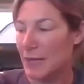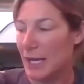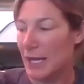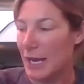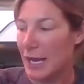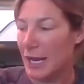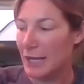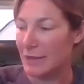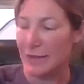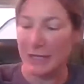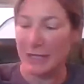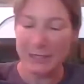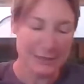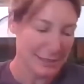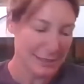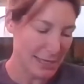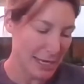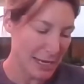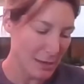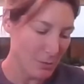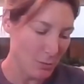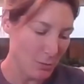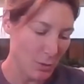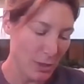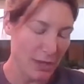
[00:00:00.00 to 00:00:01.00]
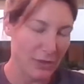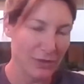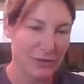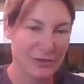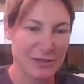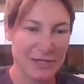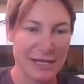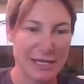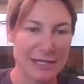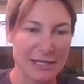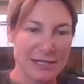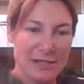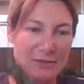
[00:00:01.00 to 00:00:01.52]
And then same with
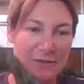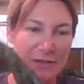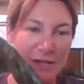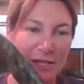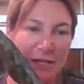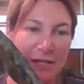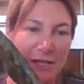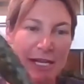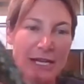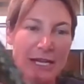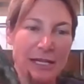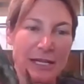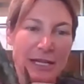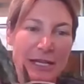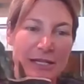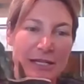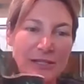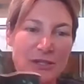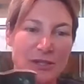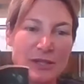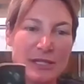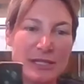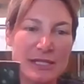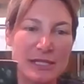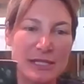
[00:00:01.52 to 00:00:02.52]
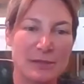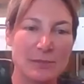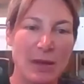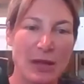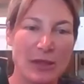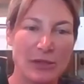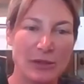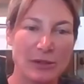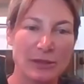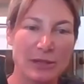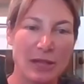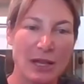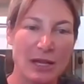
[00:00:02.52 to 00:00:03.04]
Sansevieria. So this is
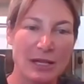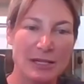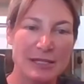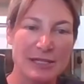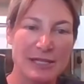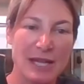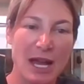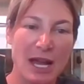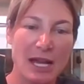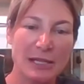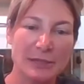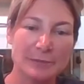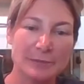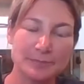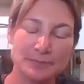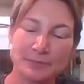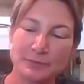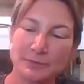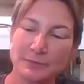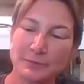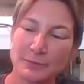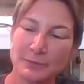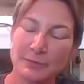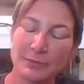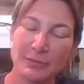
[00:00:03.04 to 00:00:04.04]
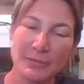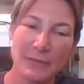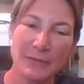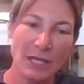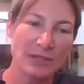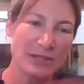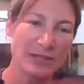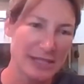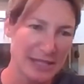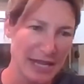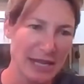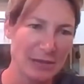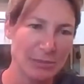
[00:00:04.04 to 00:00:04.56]
mother-in-law's tongue, a
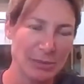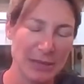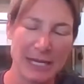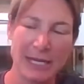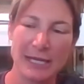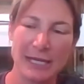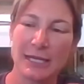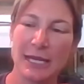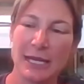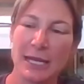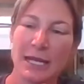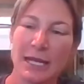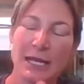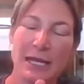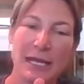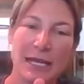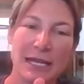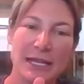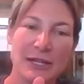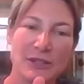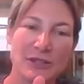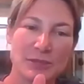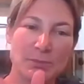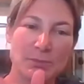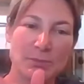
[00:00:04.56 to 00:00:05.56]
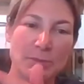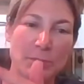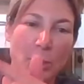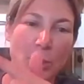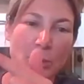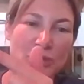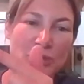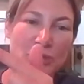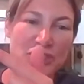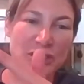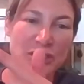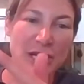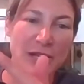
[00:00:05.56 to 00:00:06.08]
snake plant. Here's
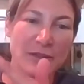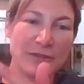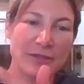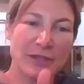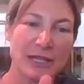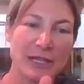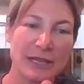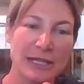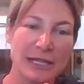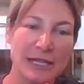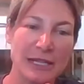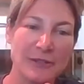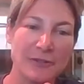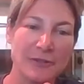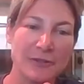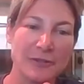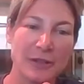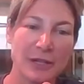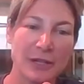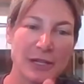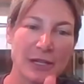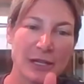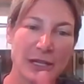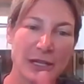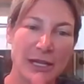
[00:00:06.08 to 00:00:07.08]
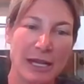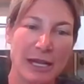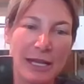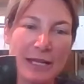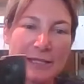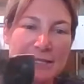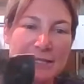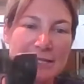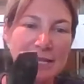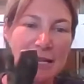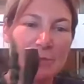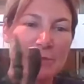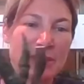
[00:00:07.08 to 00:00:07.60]
portion of the leaf,
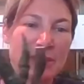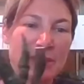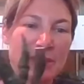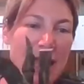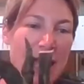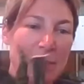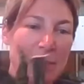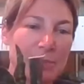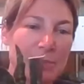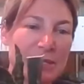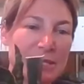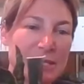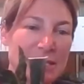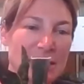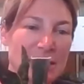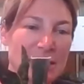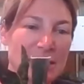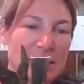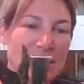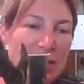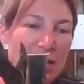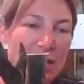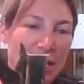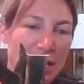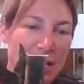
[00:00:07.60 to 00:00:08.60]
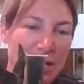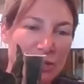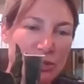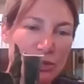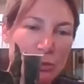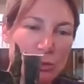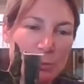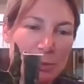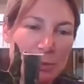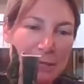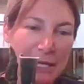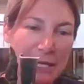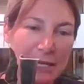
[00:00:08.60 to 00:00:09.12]
and same thing happened here. A
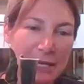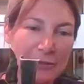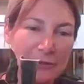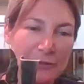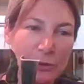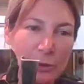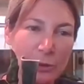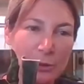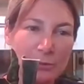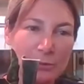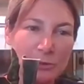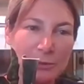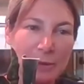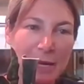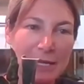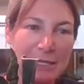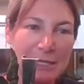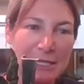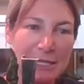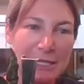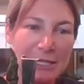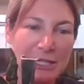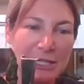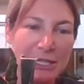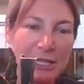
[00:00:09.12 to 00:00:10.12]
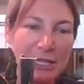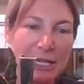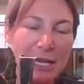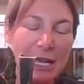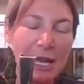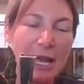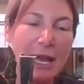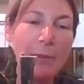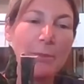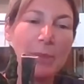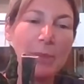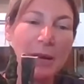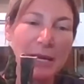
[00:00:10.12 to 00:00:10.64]
new plant formed right here.
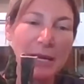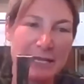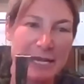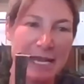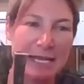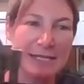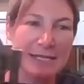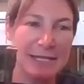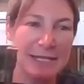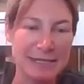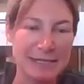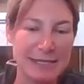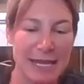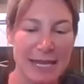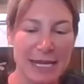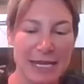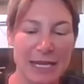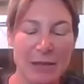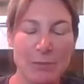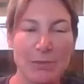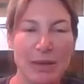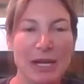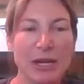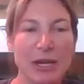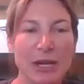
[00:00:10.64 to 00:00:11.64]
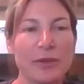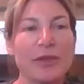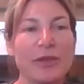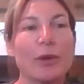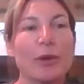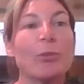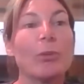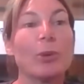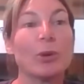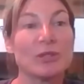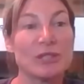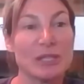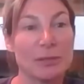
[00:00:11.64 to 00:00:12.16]
But yes, as they get bigger, they'll
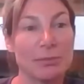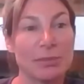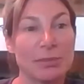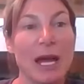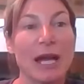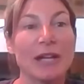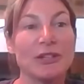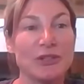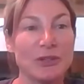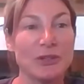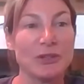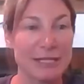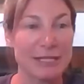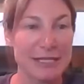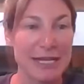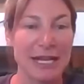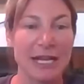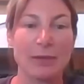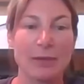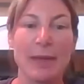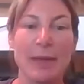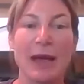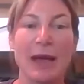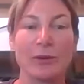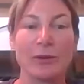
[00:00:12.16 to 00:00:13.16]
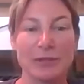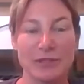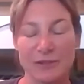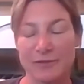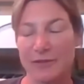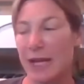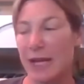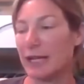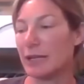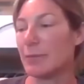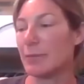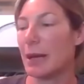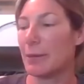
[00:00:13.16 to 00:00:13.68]
multiply, and you can take them out and
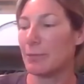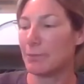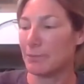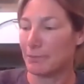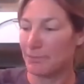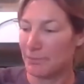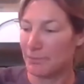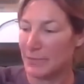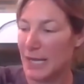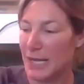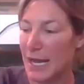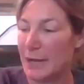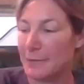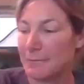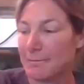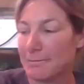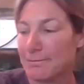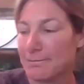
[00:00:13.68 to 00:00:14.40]
divide them up. Yeah.